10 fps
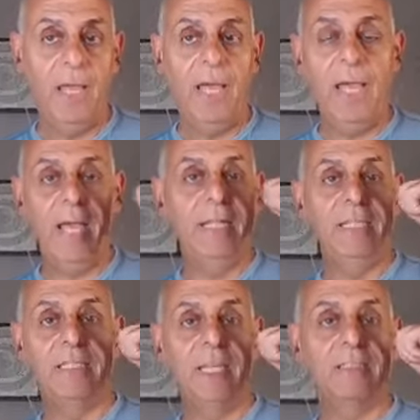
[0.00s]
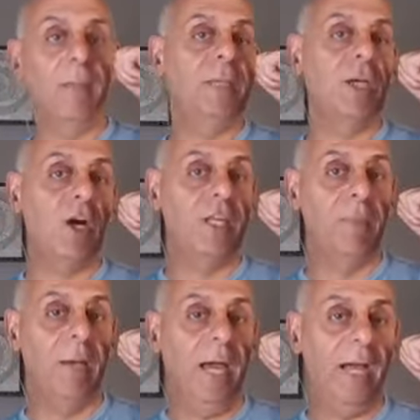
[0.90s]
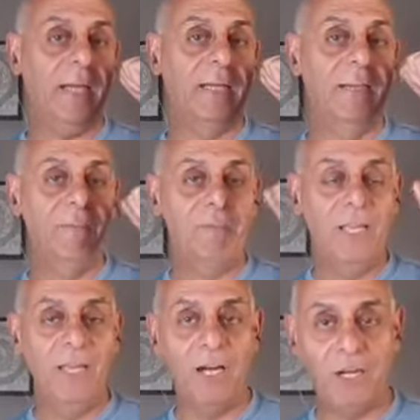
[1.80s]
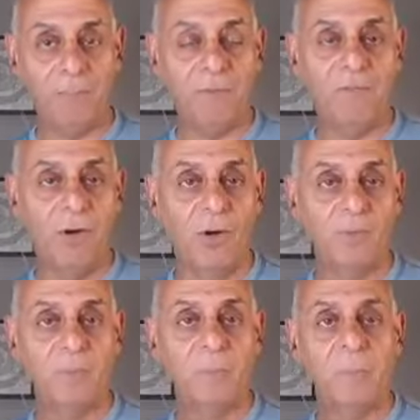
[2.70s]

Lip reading: And he says, "Let me call you back." He hung up the phone,